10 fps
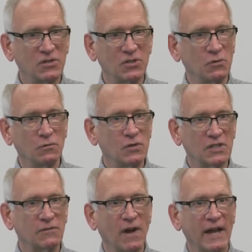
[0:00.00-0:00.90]
do
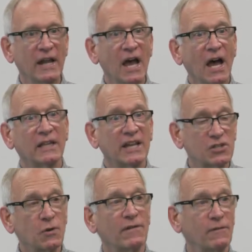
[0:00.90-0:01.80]
just fine,
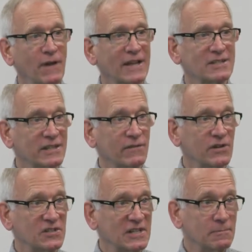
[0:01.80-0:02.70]
unless you have advanced liver
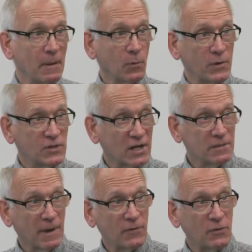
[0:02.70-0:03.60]
disease. Remember, we talked
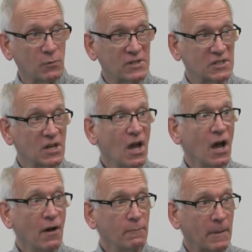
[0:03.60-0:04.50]
about the risks.
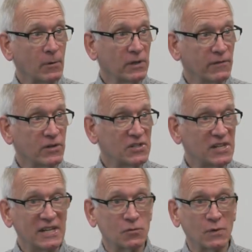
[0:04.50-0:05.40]
Remember, liver
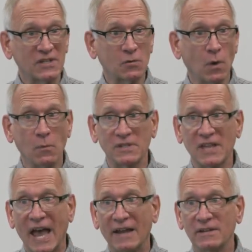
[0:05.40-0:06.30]
disease risk, what was
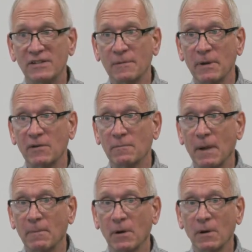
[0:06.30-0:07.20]
that? Does anybody
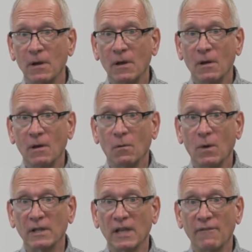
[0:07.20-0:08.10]
remember?
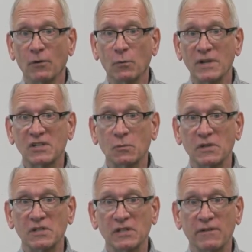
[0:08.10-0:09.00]
What level risk
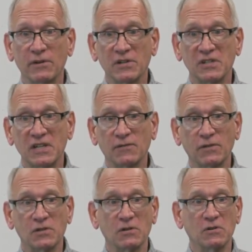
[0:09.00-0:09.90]
was liver disease
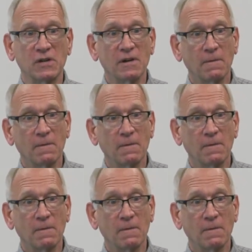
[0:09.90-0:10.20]
for surgery?